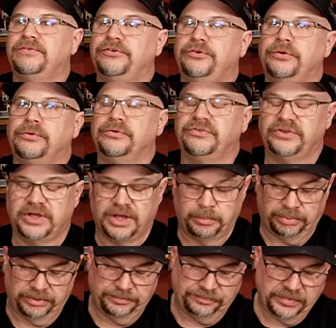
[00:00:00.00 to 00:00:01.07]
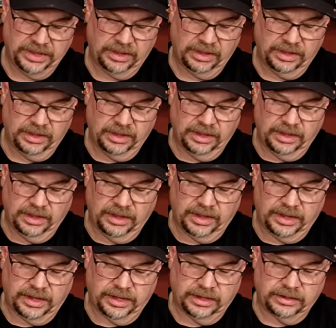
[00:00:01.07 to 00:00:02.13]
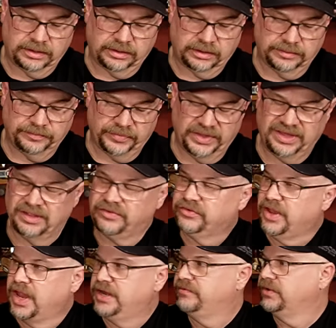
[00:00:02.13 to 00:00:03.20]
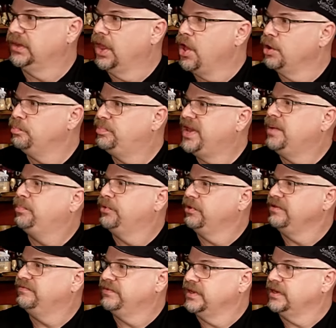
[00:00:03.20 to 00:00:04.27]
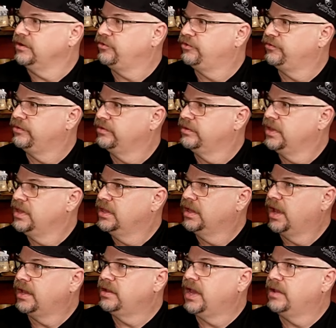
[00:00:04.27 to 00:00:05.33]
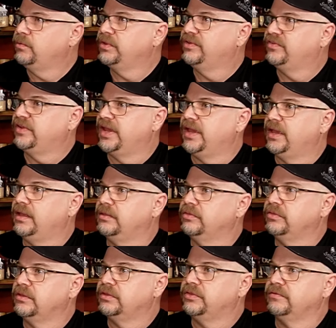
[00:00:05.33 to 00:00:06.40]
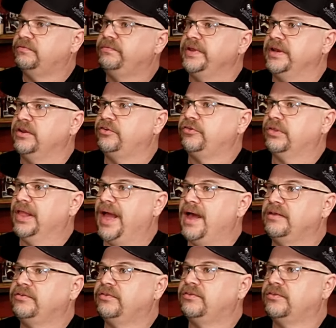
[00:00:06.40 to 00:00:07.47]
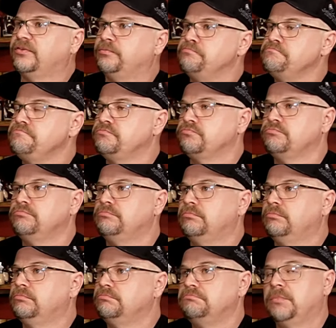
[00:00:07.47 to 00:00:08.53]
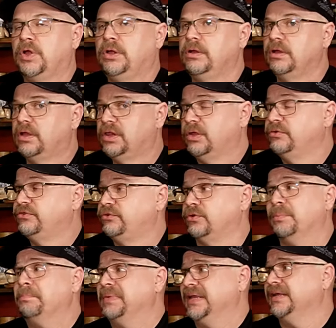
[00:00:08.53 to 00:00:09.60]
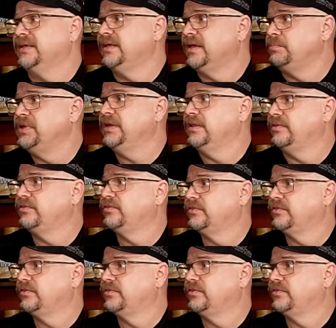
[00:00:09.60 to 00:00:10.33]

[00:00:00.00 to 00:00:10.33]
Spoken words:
shows up, and it's kind of a long peppery finish. I would say that the finish lasts close to a minute. I mean,